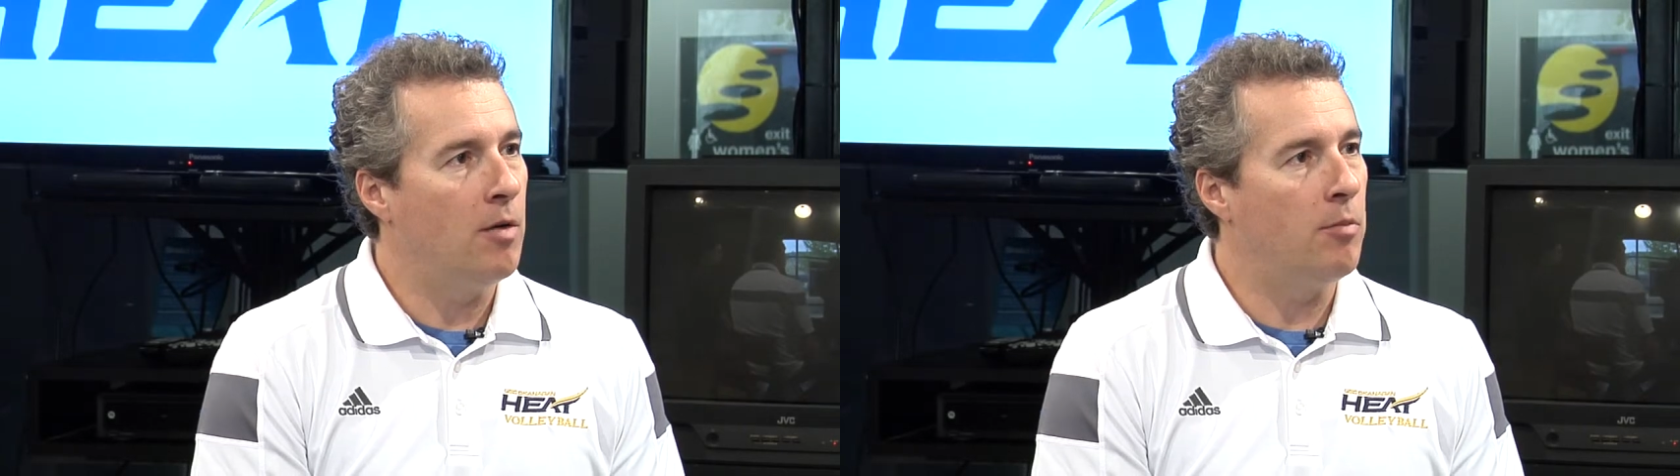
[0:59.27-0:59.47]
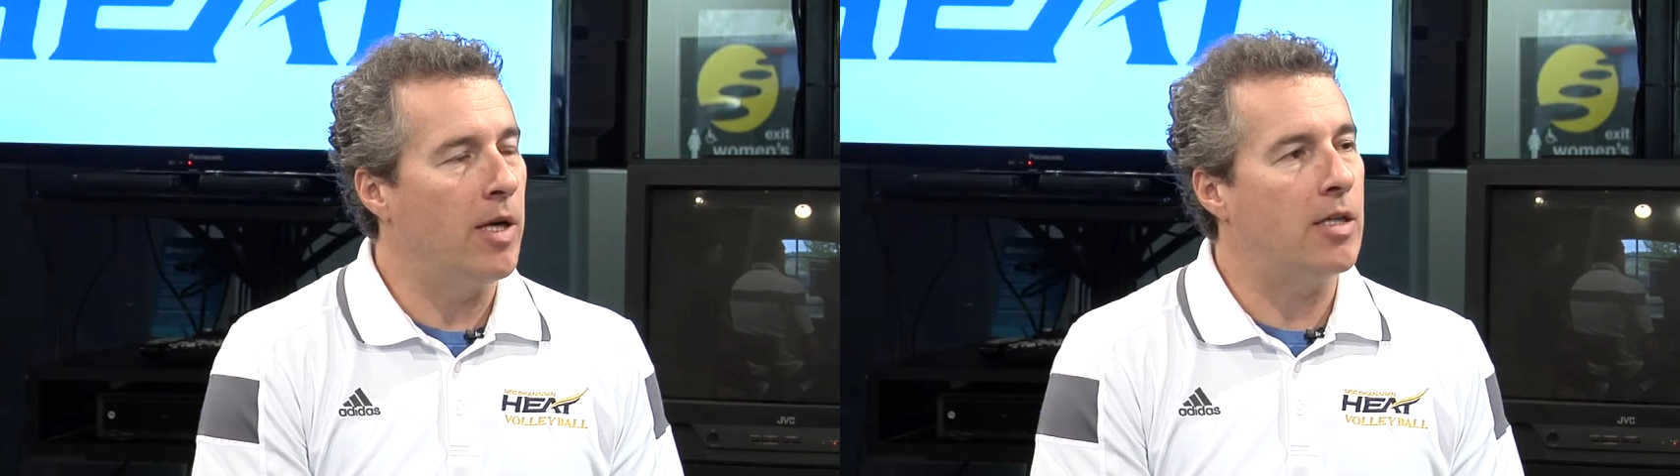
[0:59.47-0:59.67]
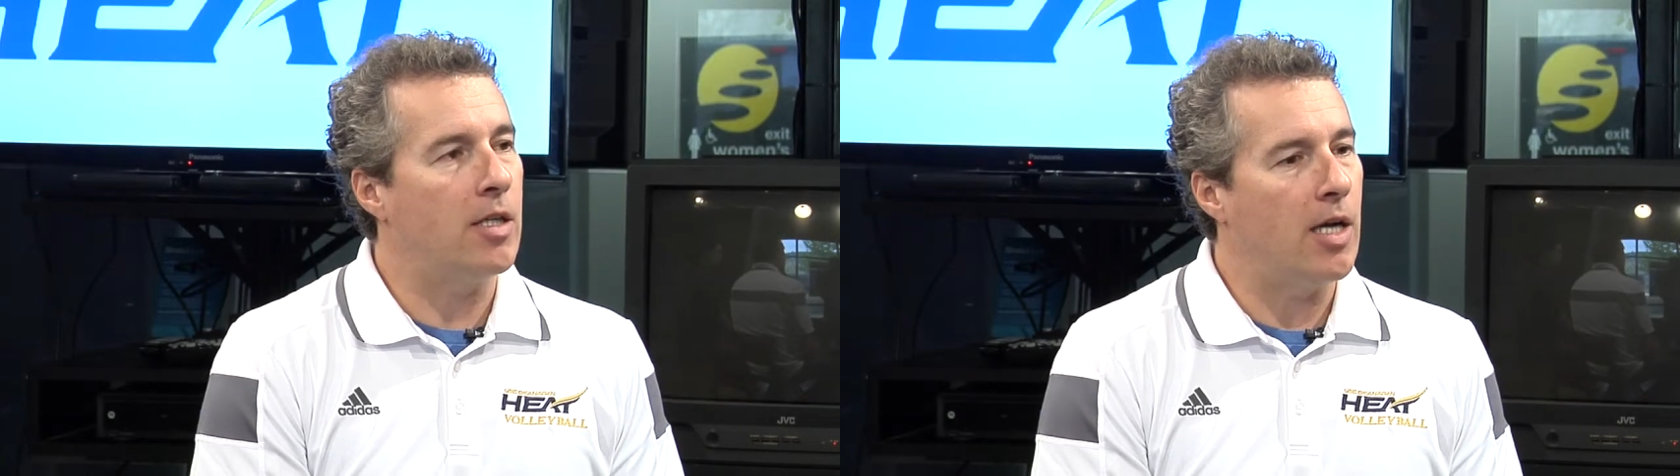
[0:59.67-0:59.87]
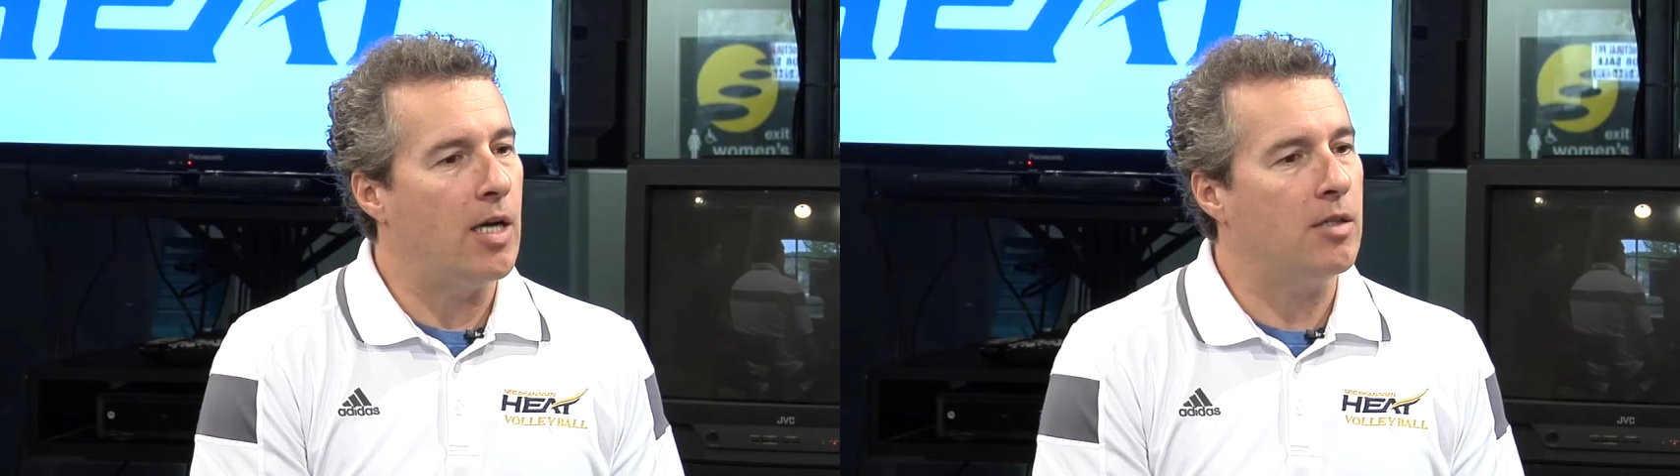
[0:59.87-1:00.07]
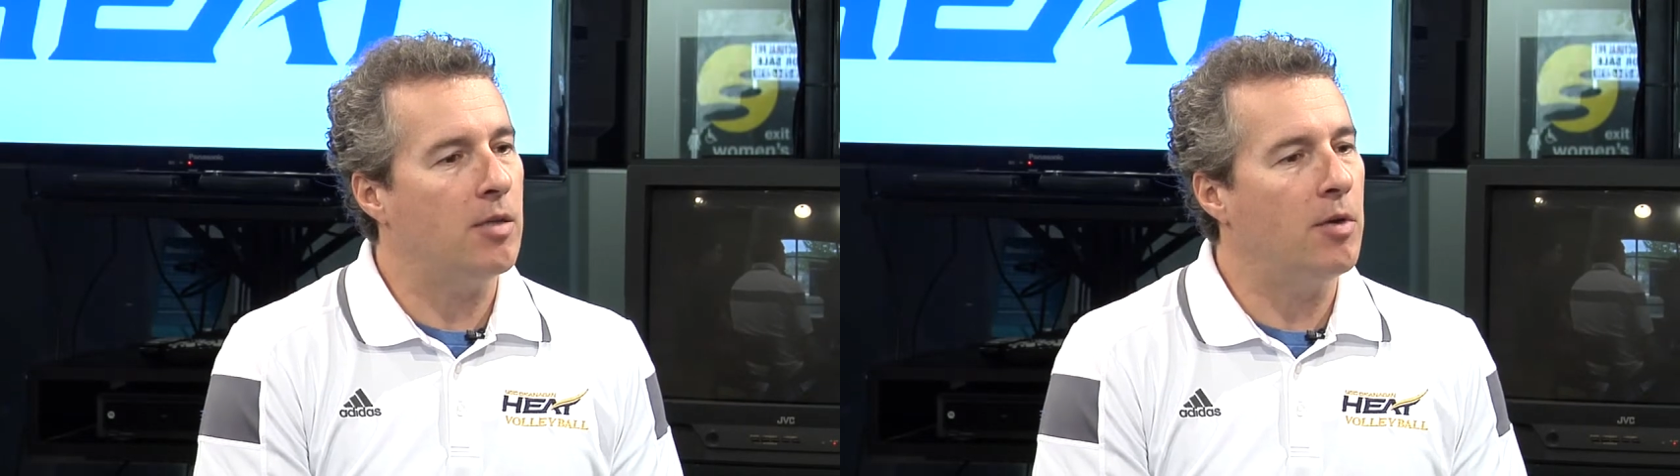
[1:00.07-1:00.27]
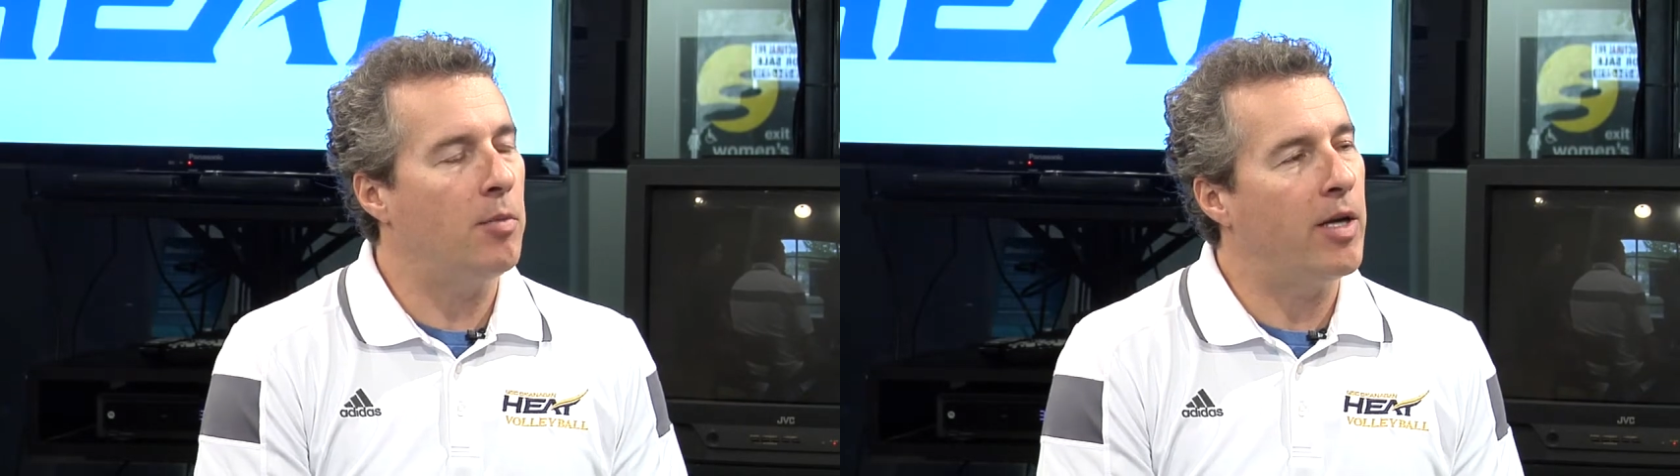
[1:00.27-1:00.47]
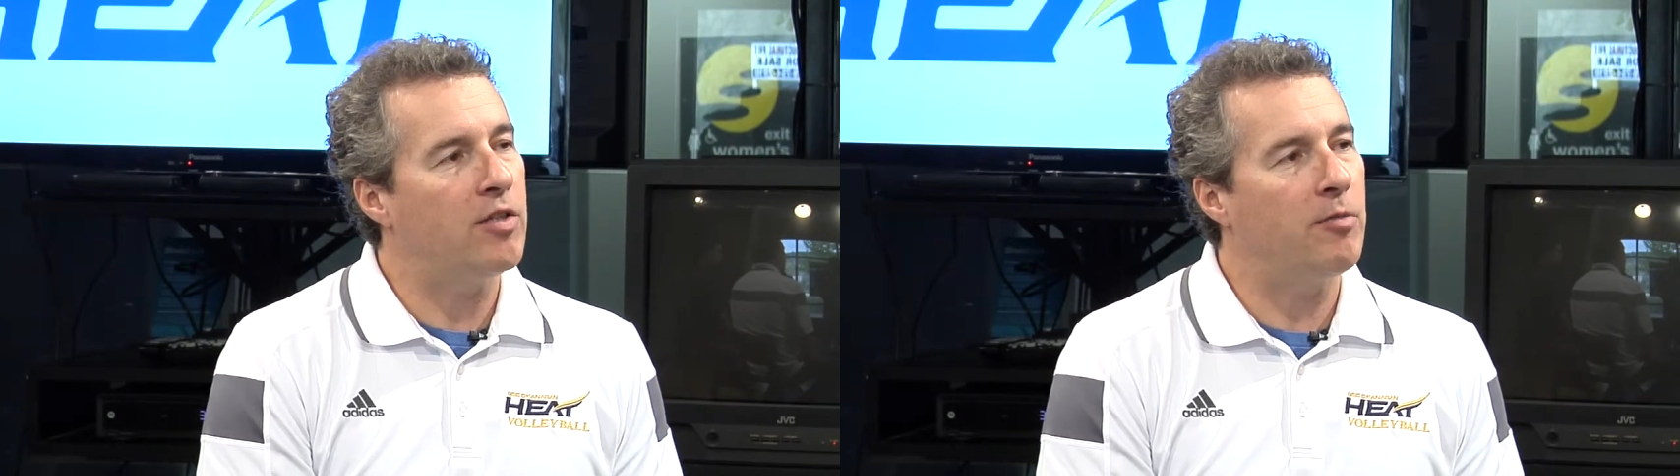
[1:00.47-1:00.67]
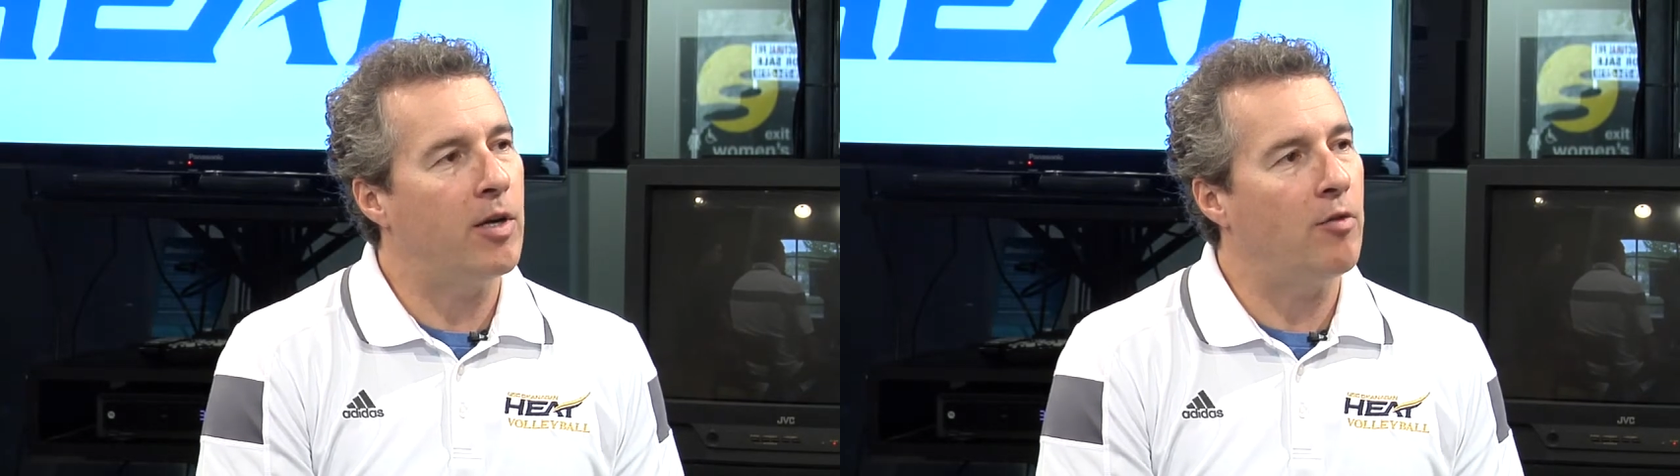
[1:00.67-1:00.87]
but some of the players
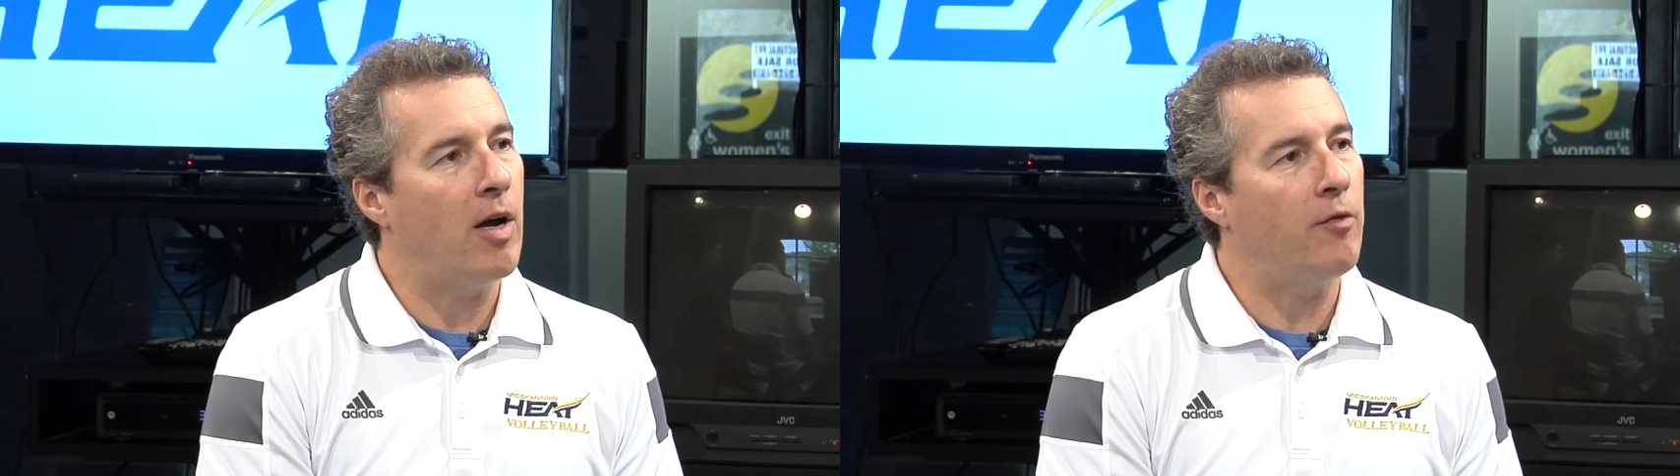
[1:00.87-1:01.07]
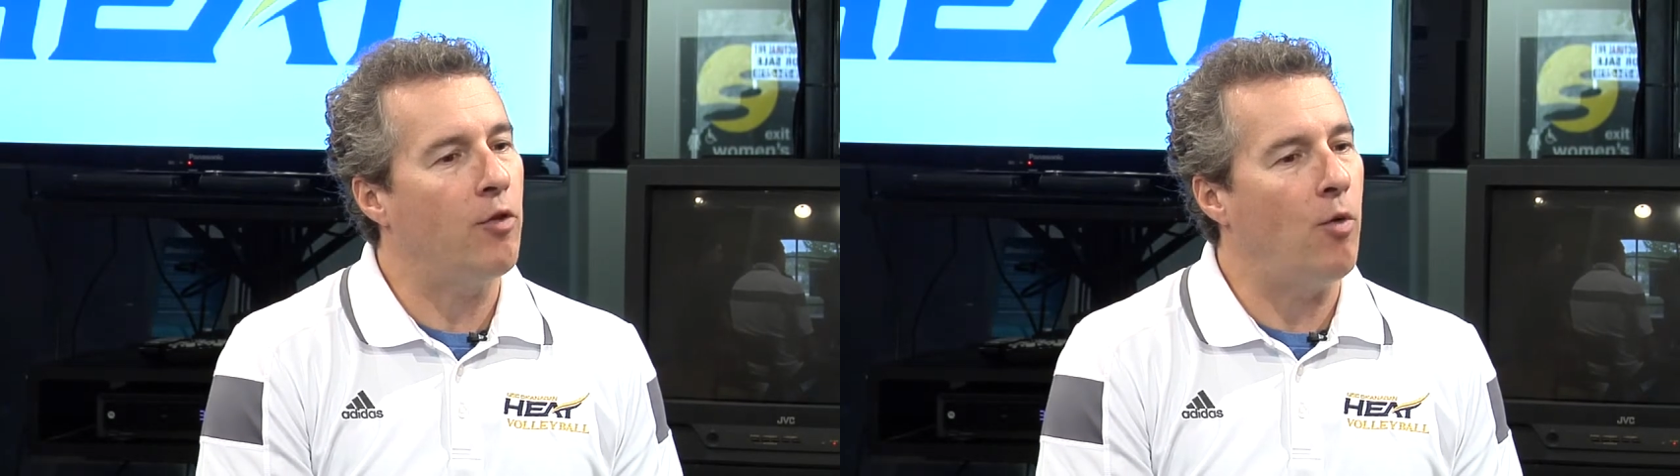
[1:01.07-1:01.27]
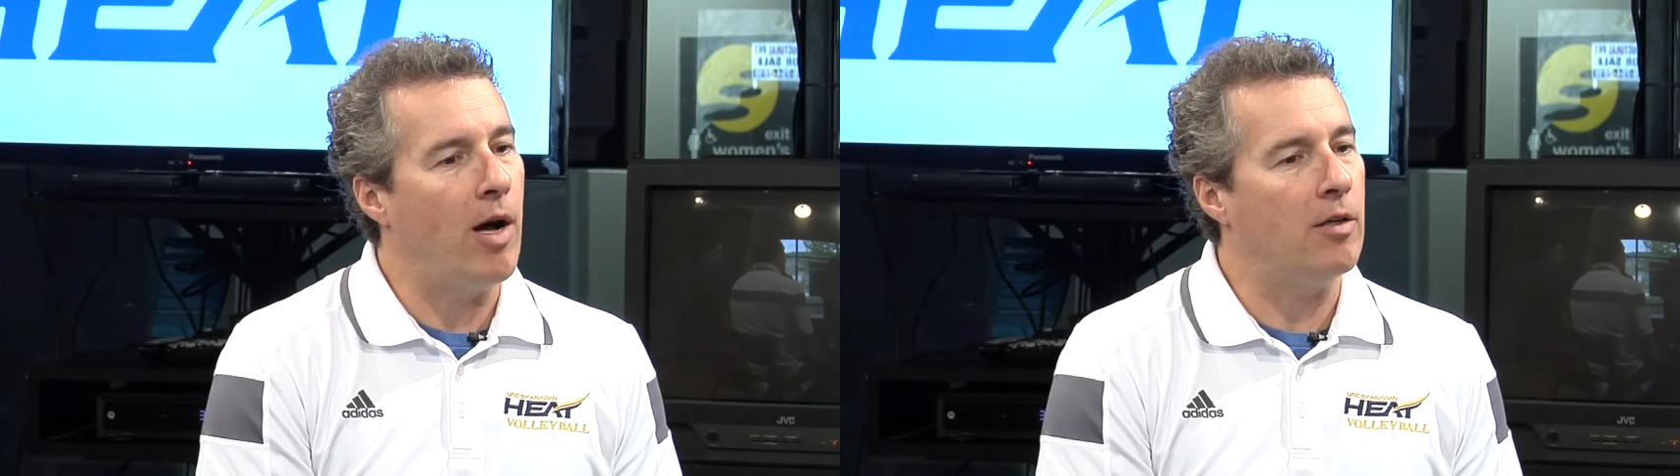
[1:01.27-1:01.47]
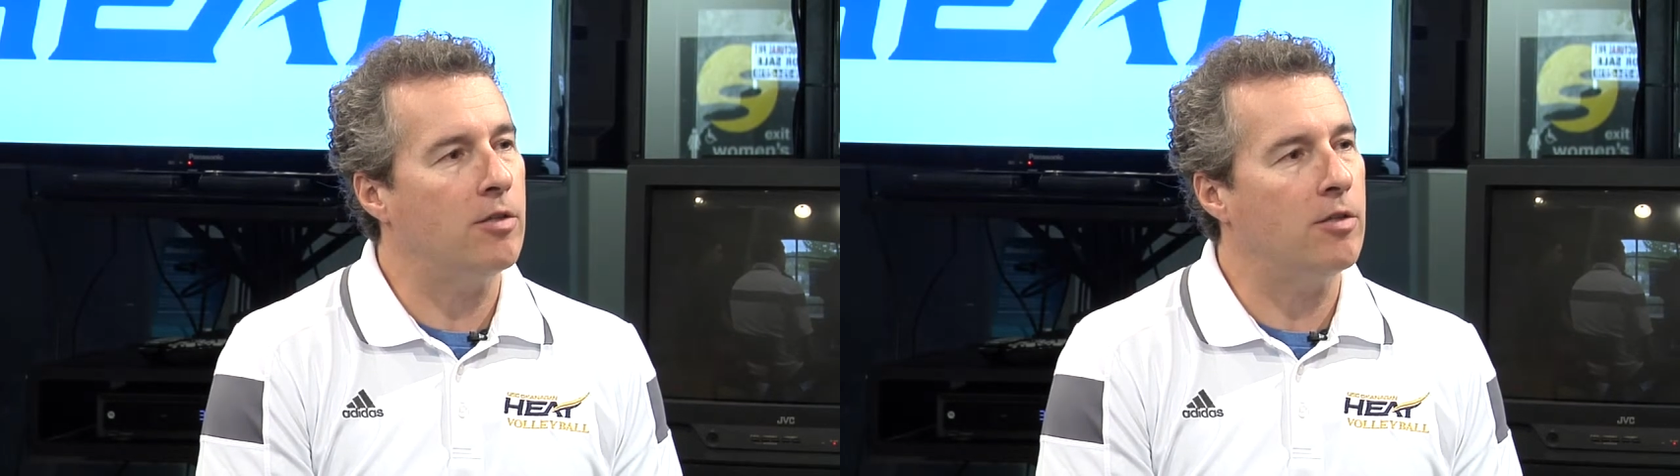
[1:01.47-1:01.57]
have been around for a while,